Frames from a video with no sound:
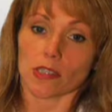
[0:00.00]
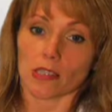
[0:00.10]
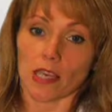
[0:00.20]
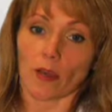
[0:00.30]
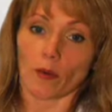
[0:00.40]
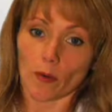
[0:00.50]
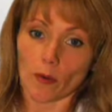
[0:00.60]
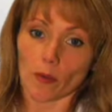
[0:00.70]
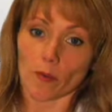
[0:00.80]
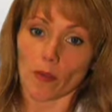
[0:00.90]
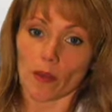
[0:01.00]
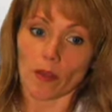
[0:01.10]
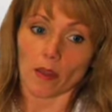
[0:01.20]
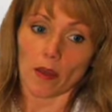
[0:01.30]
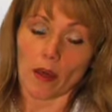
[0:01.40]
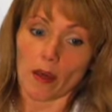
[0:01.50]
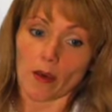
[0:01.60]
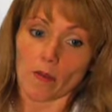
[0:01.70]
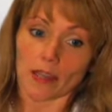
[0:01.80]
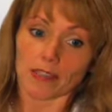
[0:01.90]
can take home,
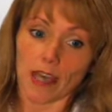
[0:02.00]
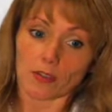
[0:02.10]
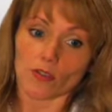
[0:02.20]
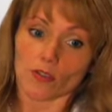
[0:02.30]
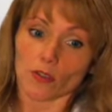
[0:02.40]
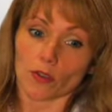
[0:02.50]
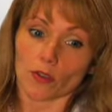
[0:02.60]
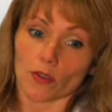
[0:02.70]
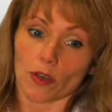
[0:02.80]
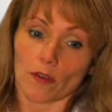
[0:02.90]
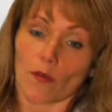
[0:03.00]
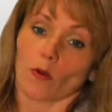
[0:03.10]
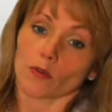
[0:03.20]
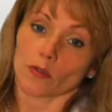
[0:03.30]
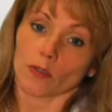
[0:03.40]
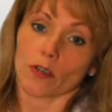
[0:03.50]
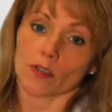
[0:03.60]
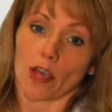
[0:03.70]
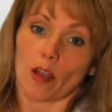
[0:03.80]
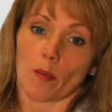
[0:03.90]
attached to a phone
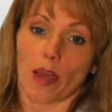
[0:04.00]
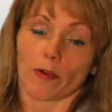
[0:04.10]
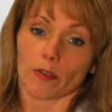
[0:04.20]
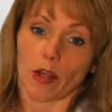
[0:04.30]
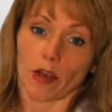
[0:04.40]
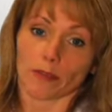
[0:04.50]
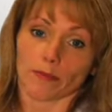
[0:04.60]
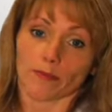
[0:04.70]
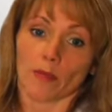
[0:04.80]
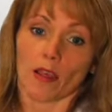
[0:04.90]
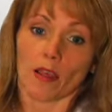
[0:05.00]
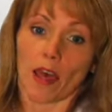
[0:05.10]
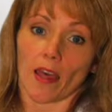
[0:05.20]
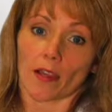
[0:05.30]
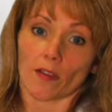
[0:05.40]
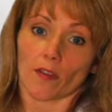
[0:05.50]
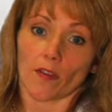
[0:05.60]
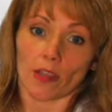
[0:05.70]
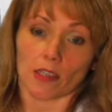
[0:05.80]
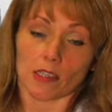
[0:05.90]
source and a power line, and
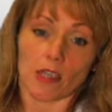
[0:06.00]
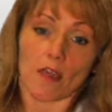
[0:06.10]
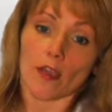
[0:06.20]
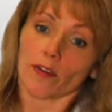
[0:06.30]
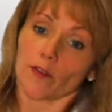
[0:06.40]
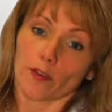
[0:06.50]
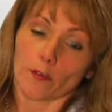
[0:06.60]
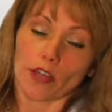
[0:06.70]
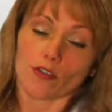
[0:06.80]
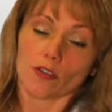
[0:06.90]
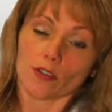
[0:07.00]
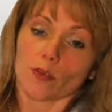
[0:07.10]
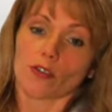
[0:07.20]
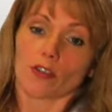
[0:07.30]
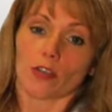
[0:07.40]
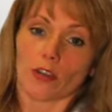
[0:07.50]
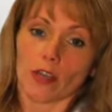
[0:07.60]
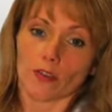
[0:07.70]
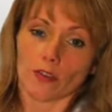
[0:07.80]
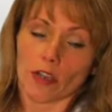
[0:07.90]
they can send their information to a secure
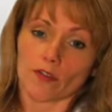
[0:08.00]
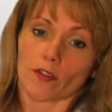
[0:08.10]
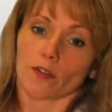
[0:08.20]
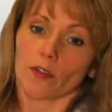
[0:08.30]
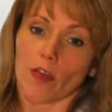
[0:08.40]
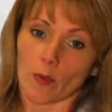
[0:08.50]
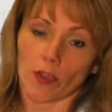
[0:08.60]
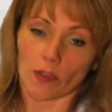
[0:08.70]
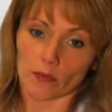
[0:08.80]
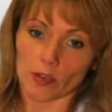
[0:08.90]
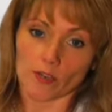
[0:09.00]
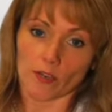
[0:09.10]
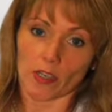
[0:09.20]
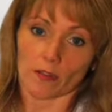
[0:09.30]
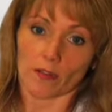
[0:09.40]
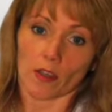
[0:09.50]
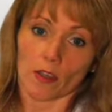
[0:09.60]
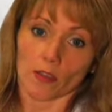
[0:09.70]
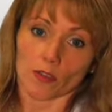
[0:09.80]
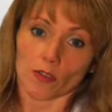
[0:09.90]
internet server that we can retrieve.
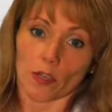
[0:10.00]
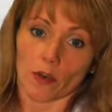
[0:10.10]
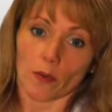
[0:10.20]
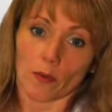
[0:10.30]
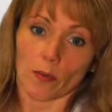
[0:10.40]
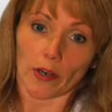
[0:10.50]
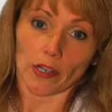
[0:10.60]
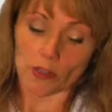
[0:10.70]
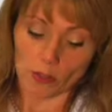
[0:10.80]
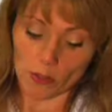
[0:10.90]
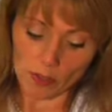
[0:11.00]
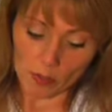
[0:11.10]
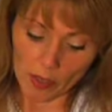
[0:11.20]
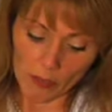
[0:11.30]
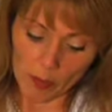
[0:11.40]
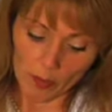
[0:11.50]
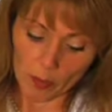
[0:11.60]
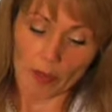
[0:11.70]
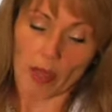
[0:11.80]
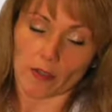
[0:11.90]
So whereas it used to be that
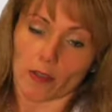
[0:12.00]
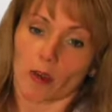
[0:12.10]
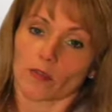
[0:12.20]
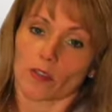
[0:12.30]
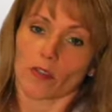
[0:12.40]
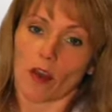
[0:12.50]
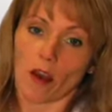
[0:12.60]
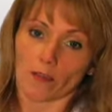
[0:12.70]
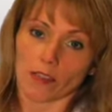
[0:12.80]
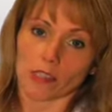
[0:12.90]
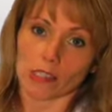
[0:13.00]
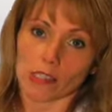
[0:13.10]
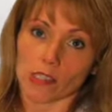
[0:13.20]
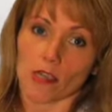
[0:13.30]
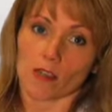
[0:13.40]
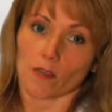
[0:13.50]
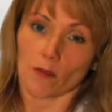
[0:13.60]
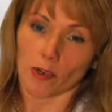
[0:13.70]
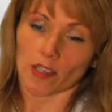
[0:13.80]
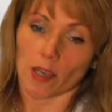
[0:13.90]
people had to come to the office to see us
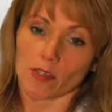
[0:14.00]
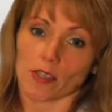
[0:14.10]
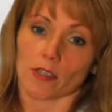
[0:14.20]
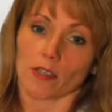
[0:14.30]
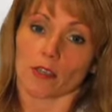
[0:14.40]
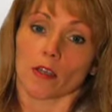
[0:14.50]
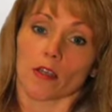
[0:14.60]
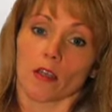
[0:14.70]
4 times a year,